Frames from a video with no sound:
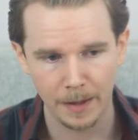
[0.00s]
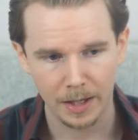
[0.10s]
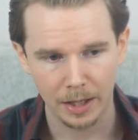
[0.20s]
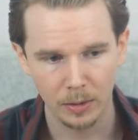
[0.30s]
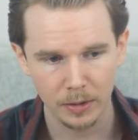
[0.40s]

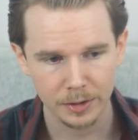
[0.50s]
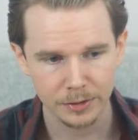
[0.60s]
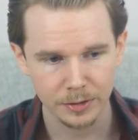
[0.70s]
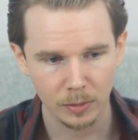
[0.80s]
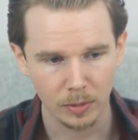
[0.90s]
I heard a
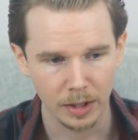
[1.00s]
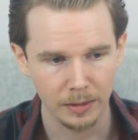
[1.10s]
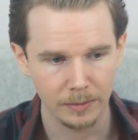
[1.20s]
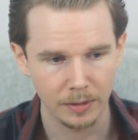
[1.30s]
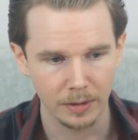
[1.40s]

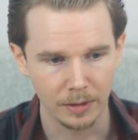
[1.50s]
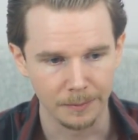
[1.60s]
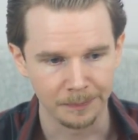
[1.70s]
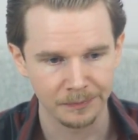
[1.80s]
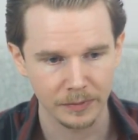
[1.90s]
story,
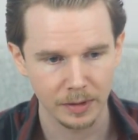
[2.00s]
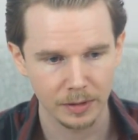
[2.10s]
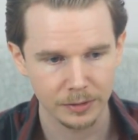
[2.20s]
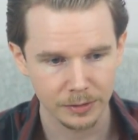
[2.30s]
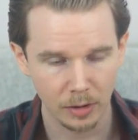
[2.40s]

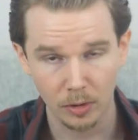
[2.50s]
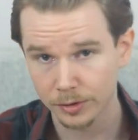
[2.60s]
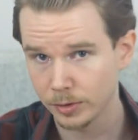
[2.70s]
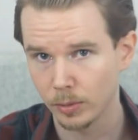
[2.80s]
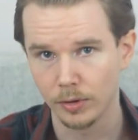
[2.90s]
saw a
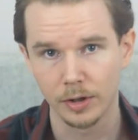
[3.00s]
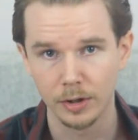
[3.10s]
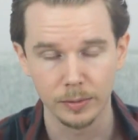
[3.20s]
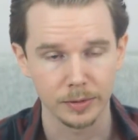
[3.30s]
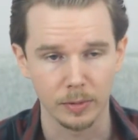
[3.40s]
story on the
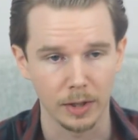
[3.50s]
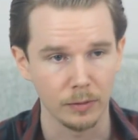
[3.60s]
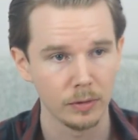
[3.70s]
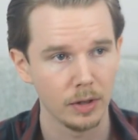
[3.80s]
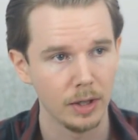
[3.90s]
news or
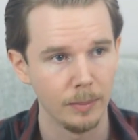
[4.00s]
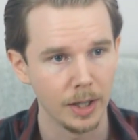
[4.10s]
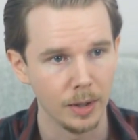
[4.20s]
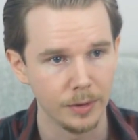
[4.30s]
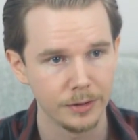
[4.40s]
whatever,
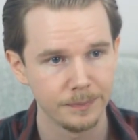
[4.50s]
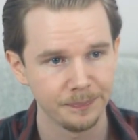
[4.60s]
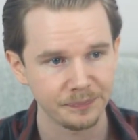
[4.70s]
about